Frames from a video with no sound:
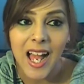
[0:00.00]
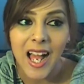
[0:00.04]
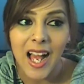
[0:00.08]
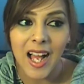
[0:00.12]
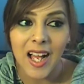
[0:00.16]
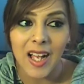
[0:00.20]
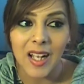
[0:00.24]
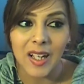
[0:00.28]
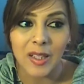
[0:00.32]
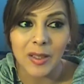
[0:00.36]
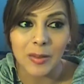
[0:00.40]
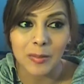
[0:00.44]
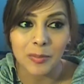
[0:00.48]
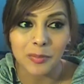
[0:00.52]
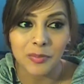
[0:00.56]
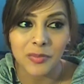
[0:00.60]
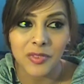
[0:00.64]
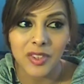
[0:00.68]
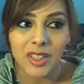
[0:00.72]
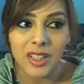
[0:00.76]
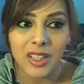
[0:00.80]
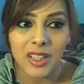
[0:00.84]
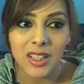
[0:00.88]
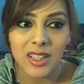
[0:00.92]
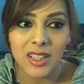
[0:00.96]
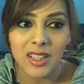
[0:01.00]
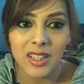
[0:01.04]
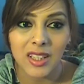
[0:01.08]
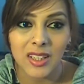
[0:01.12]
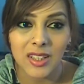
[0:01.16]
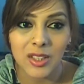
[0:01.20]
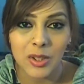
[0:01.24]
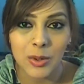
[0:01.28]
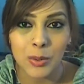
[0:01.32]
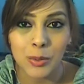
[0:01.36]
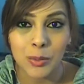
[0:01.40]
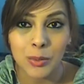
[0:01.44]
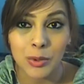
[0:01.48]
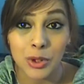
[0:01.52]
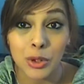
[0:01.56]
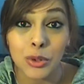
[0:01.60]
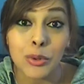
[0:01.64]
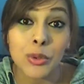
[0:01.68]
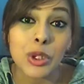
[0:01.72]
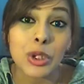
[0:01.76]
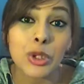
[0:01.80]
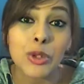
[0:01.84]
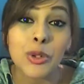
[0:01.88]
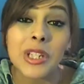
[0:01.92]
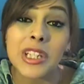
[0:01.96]
to do
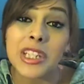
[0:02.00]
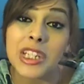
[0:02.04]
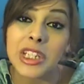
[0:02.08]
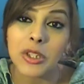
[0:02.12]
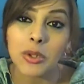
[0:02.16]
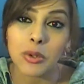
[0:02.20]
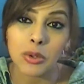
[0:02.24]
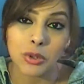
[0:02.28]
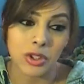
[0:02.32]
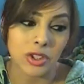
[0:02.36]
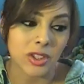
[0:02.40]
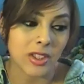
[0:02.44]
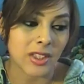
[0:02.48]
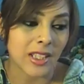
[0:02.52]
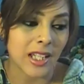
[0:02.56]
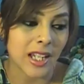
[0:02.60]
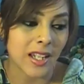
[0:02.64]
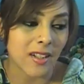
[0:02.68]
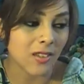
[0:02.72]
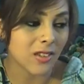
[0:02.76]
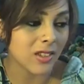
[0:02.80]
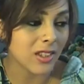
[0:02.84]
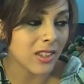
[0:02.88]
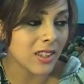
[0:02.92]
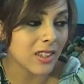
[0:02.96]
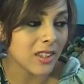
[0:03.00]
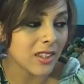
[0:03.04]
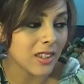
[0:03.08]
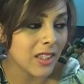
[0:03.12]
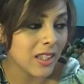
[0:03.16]
a 3D ultrasound.